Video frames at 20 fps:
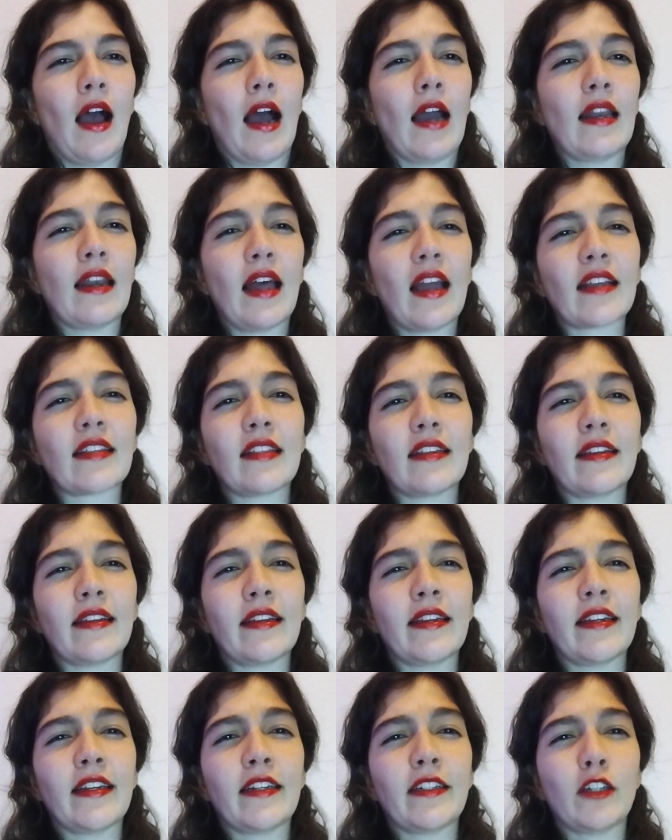I like
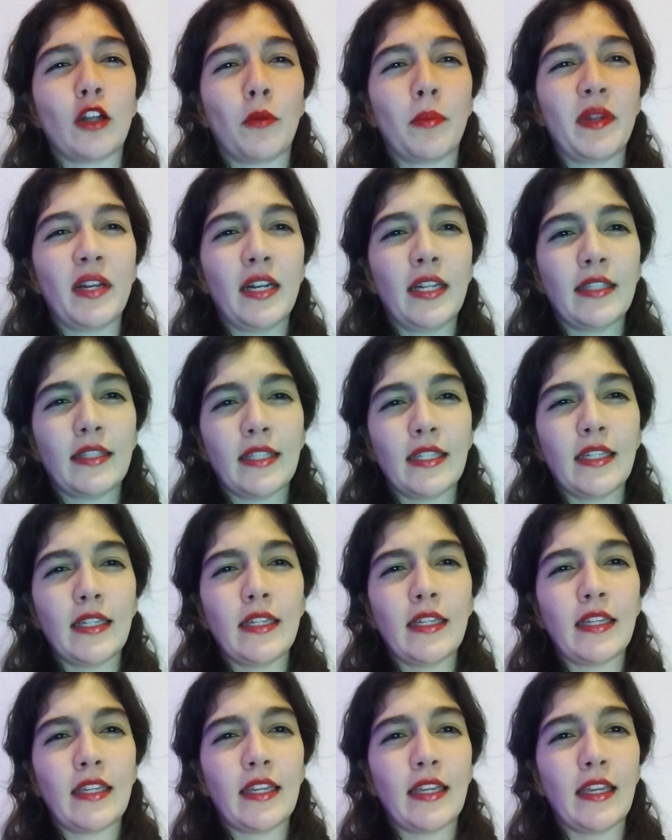the
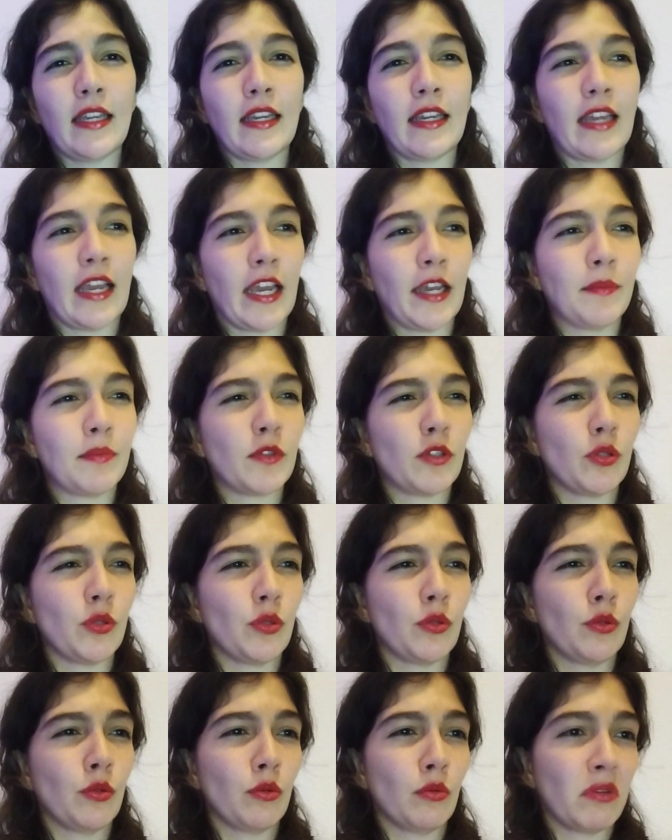nobility he gave
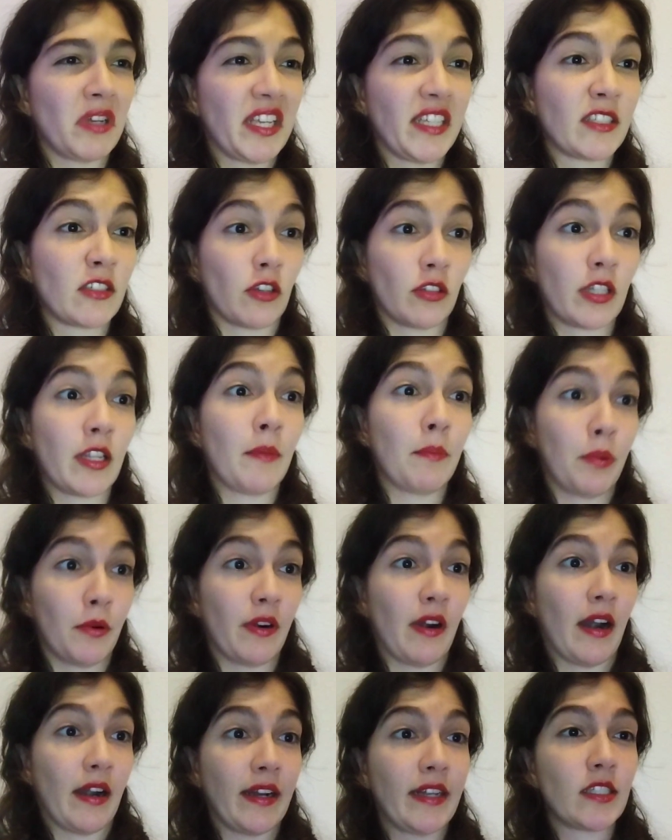to his
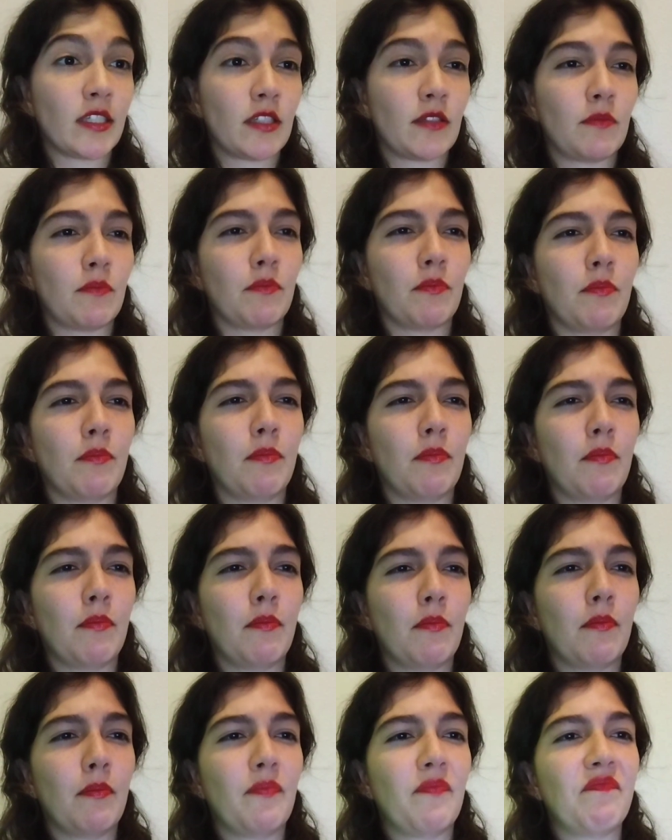contemporaries,
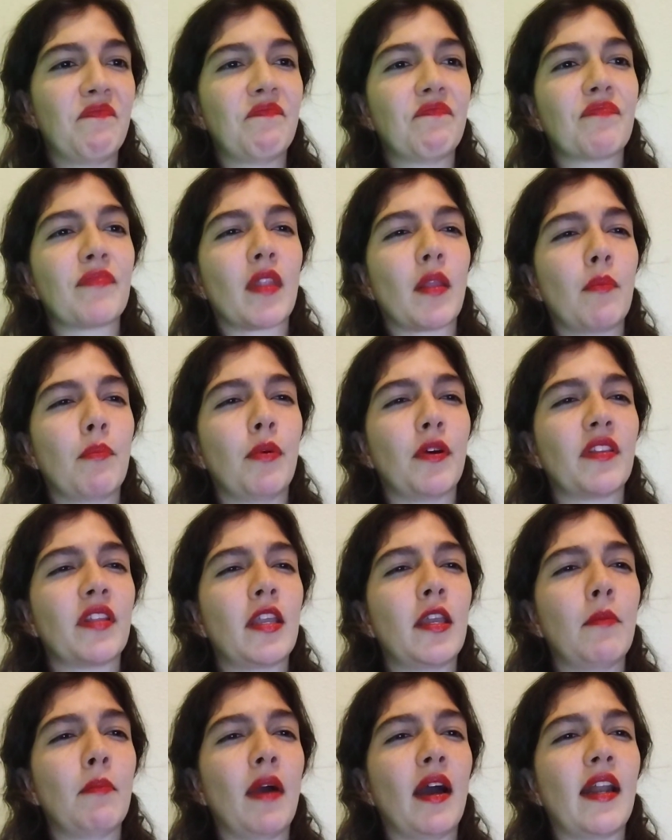but
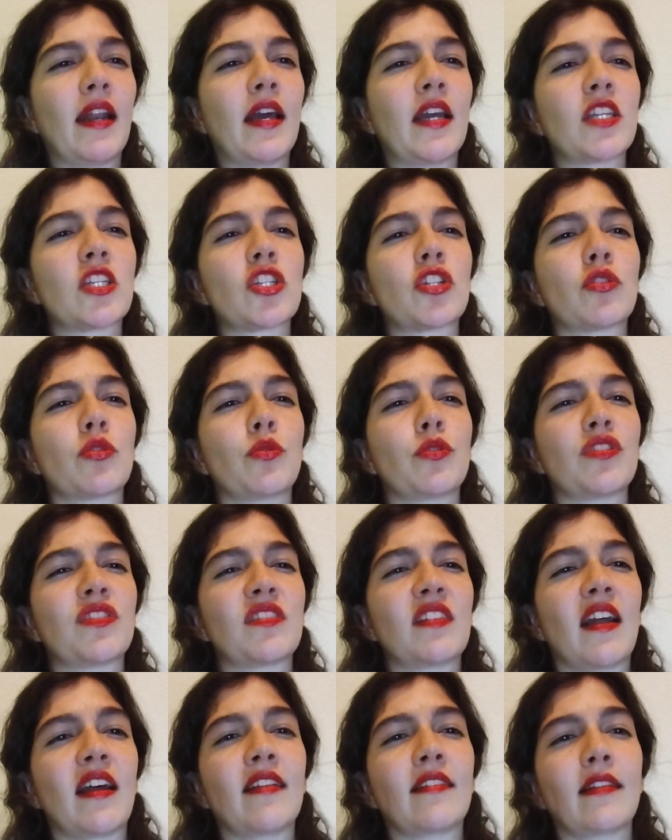he managed to
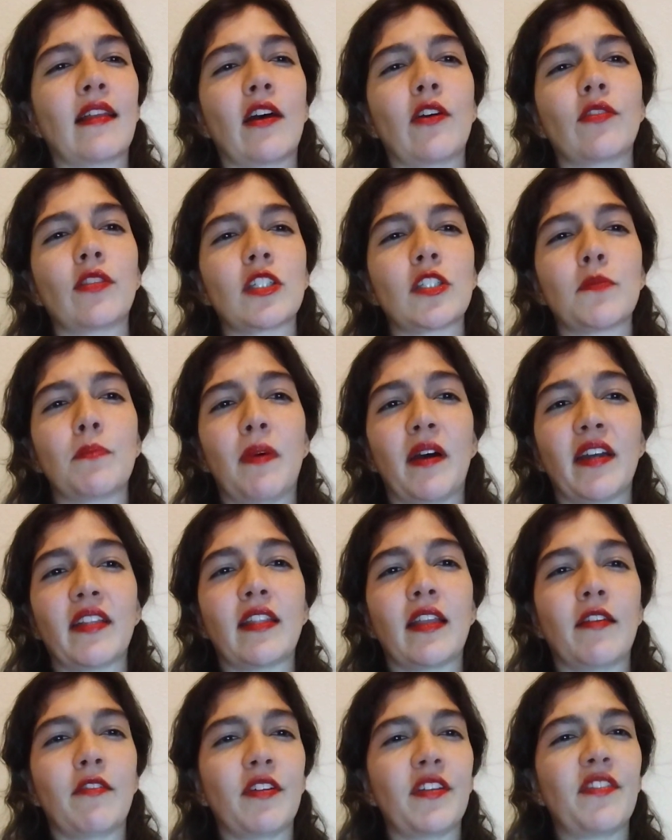stand out
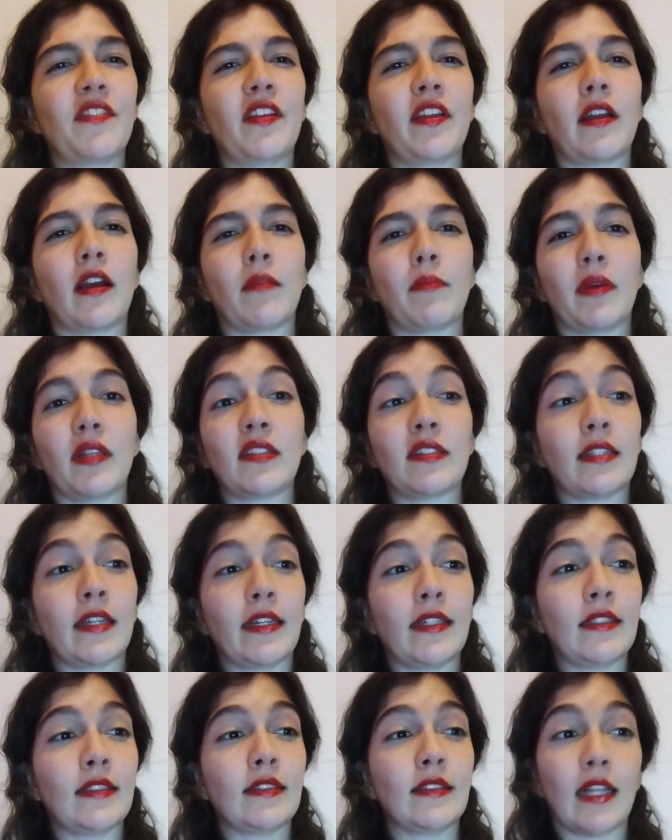despite everything and
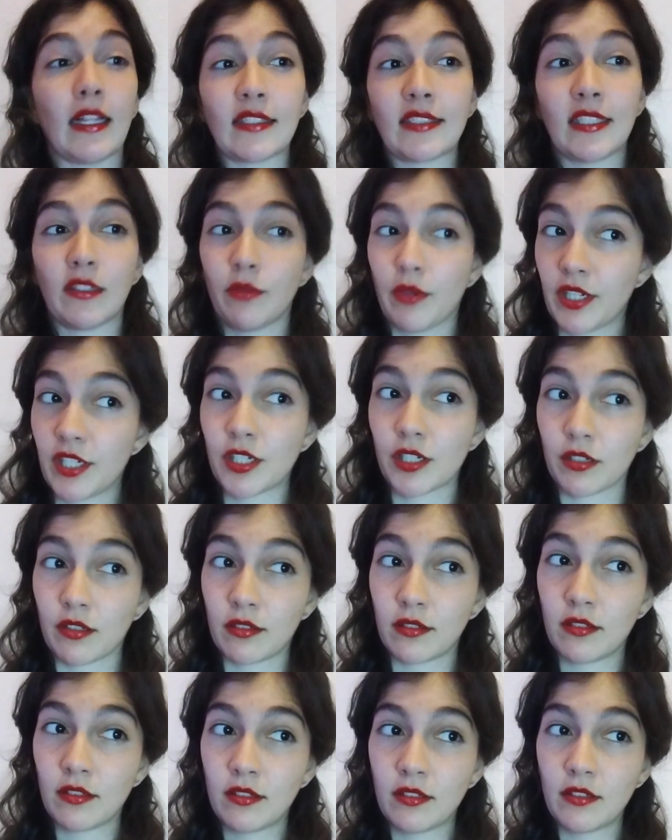maintain that
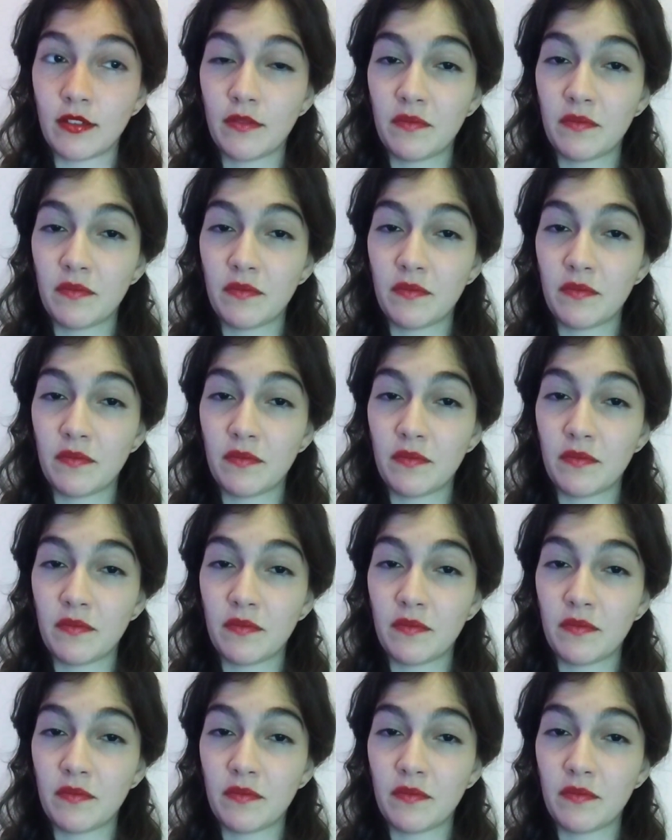situation,